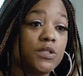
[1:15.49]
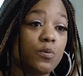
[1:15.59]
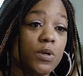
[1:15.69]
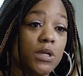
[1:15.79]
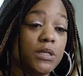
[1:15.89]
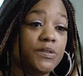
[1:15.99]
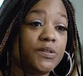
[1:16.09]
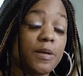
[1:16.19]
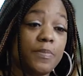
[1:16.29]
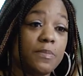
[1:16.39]
to really
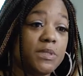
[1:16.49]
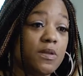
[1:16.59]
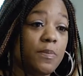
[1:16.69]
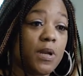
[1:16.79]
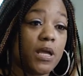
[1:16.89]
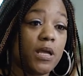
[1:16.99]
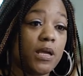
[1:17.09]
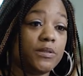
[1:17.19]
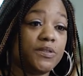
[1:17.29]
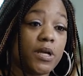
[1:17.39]
step up to the plate
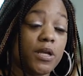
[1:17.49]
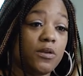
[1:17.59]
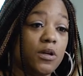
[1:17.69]
and say, you